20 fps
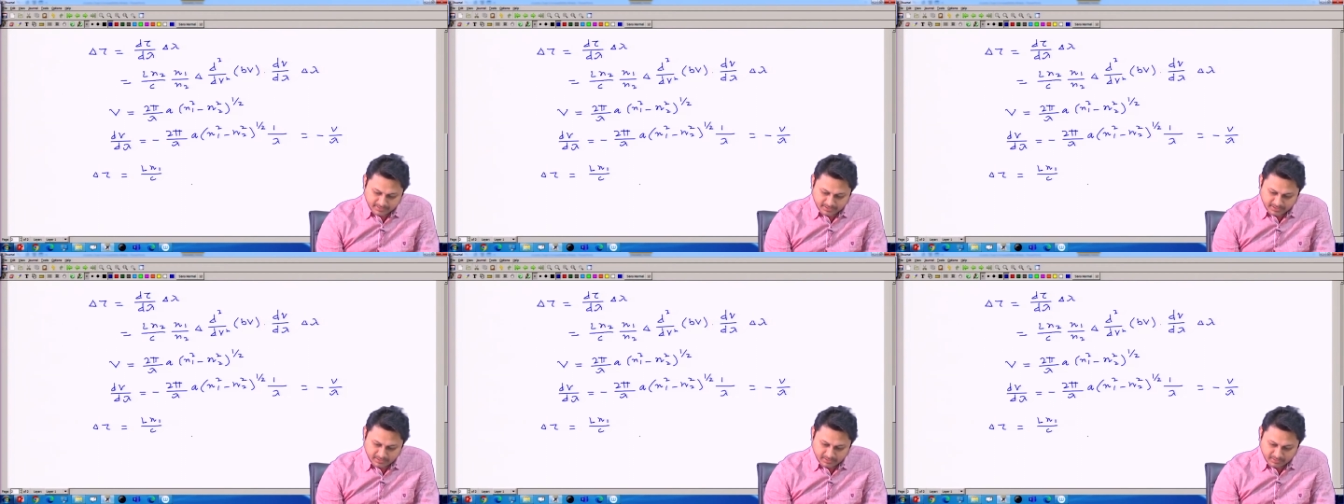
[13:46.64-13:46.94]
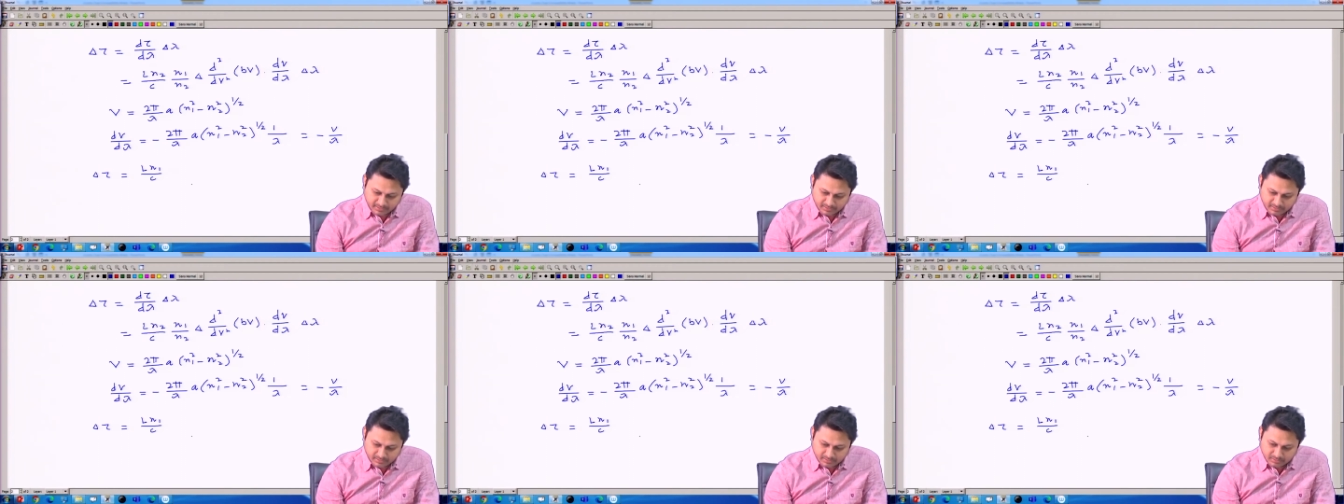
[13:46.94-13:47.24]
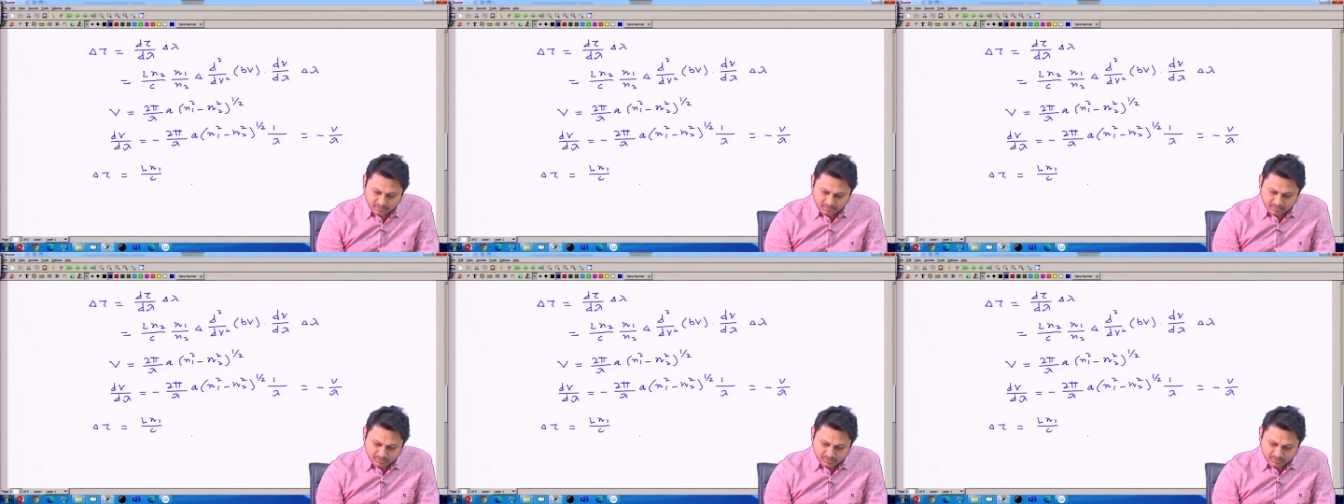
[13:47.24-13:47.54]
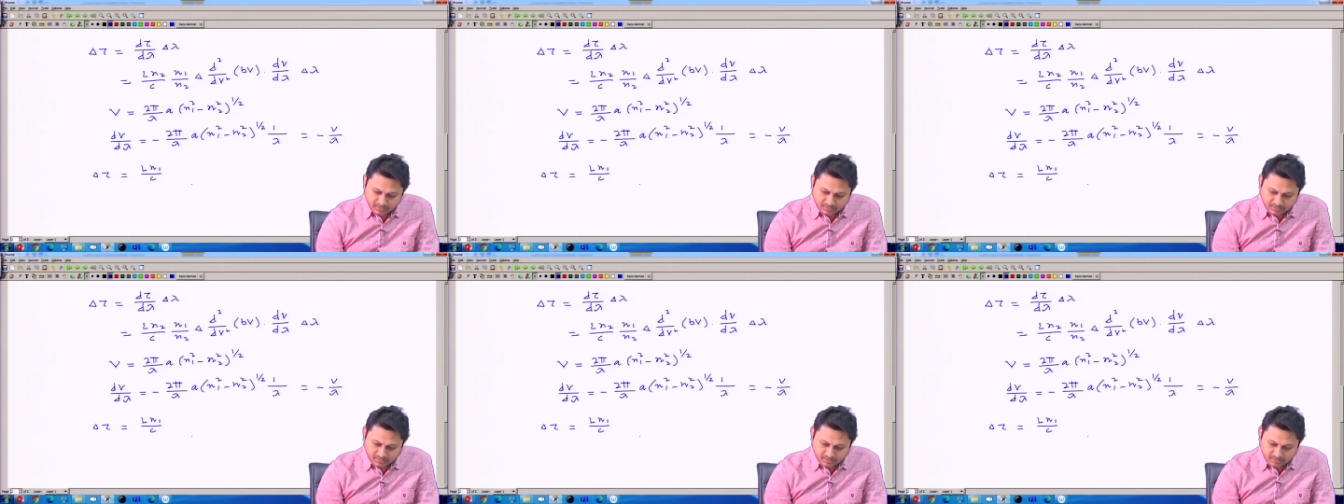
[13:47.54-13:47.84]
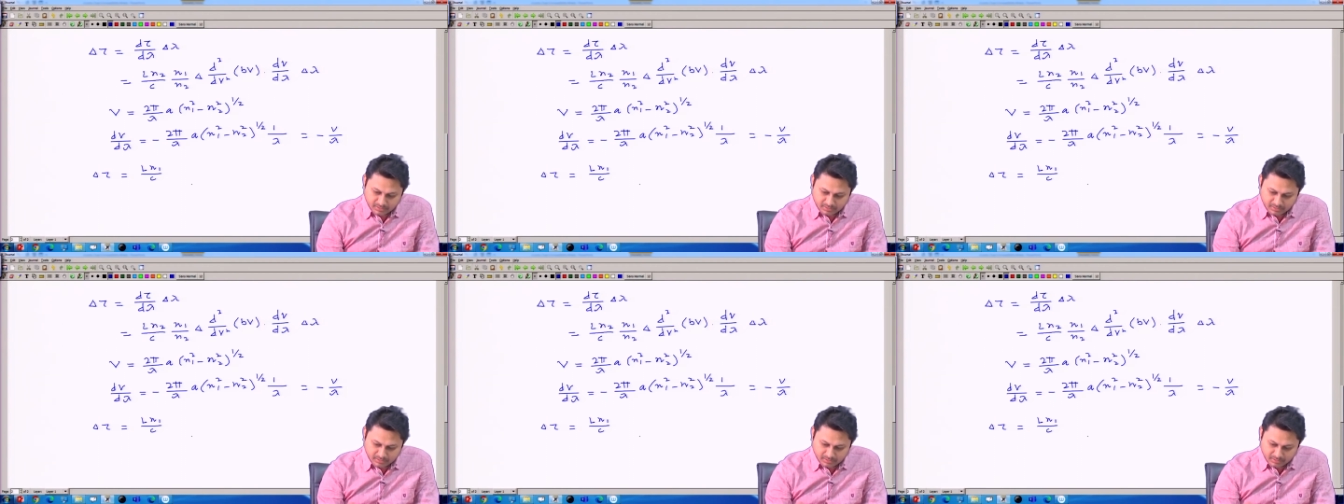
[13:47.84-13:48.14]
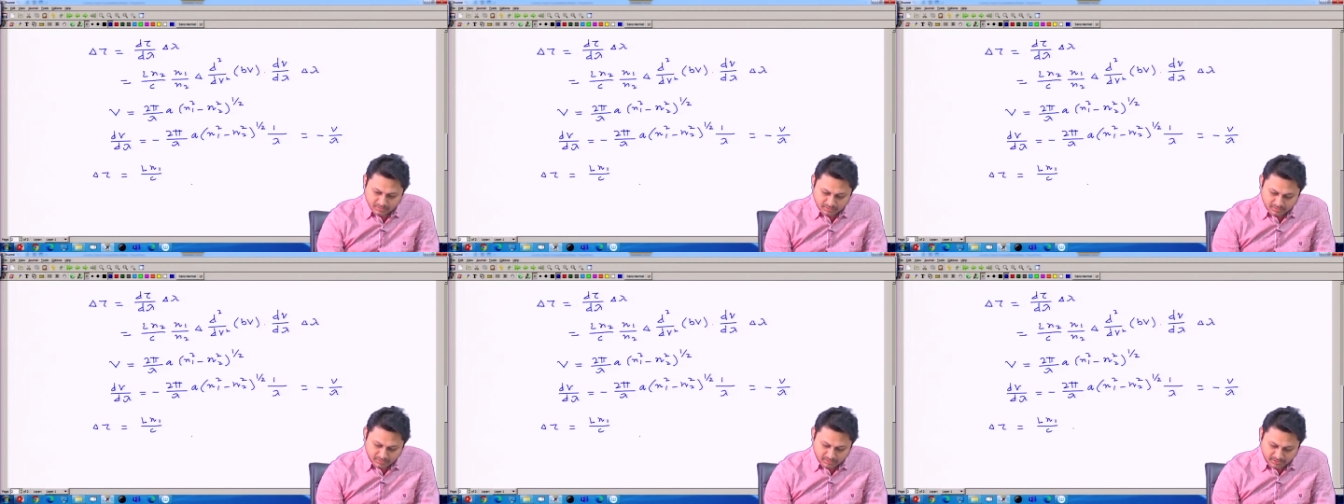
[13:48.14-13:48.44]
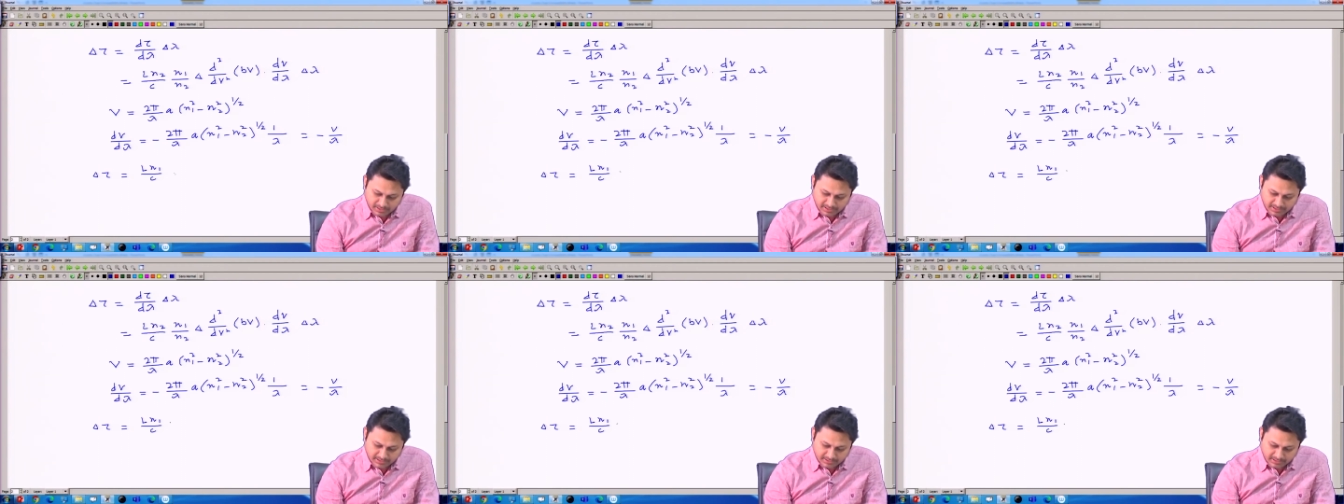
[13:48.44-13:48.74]
then
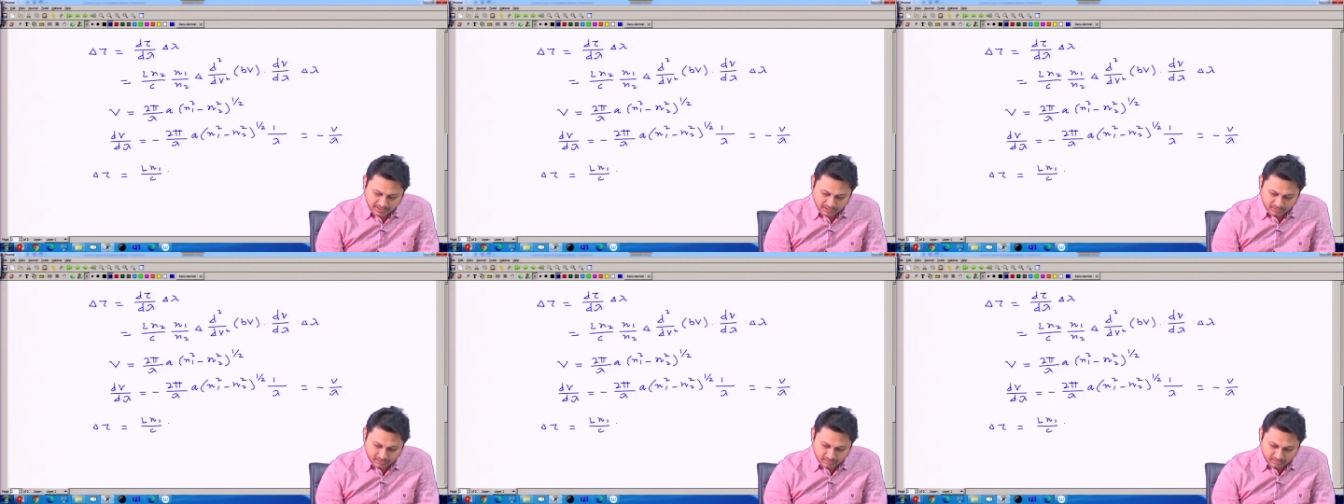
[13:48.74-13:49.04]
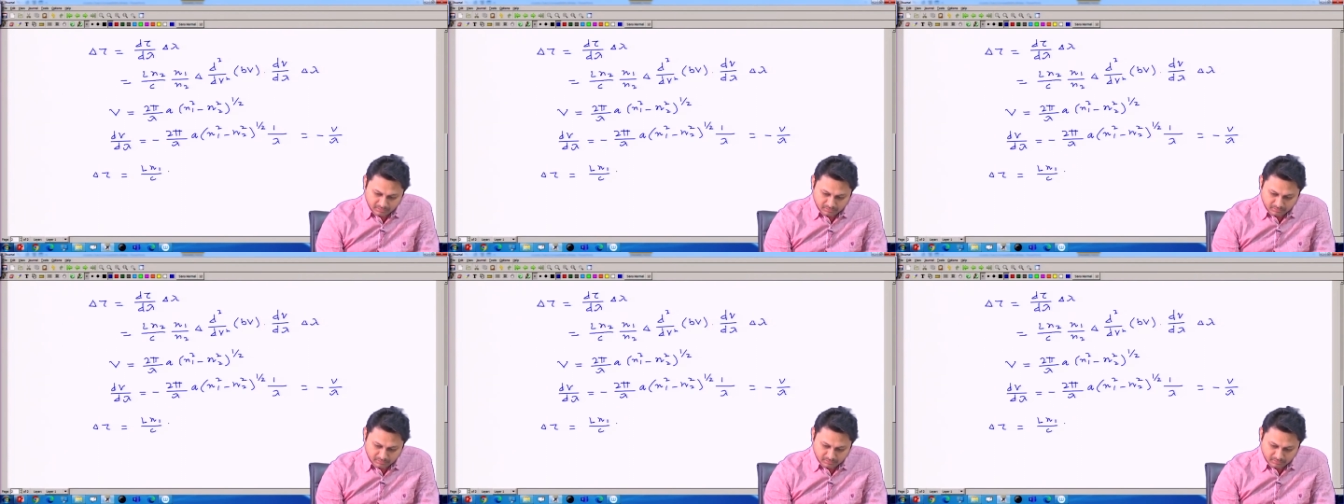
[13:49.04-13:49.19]
delta